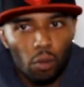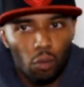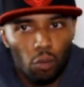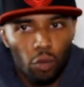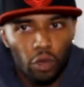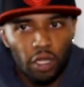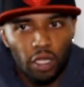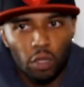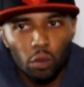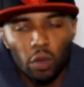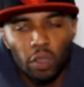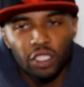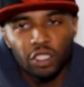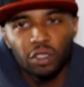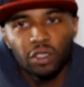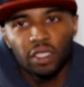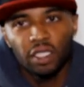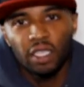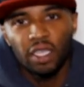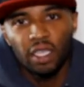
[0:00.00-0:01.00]
really what you're
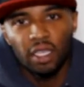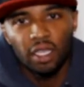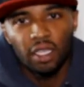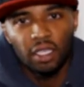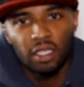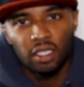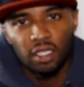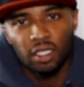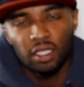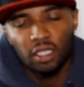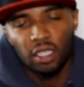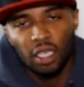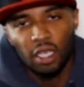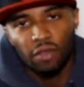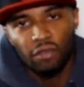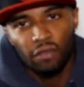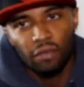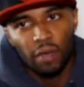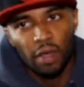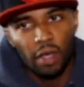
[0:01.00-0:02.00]
seeing is
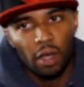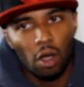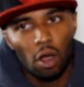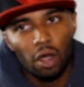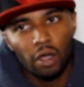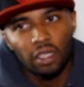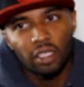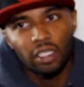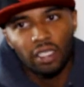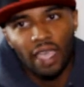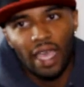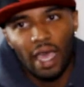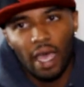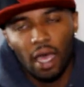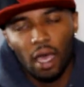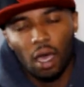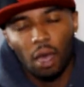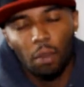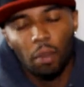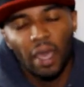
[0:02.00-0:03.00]
if an artist
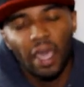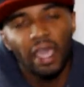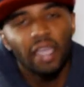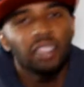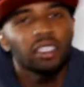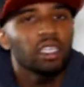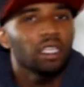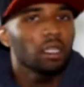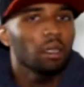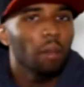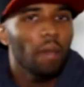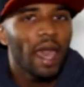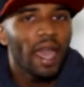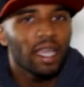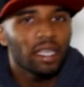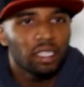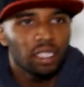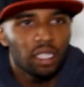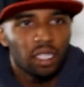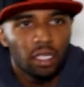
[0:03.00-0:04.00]
paid to get in the
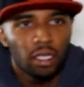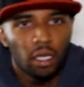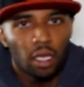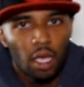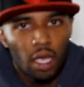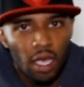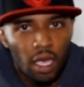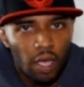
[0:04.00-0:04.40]
magazine,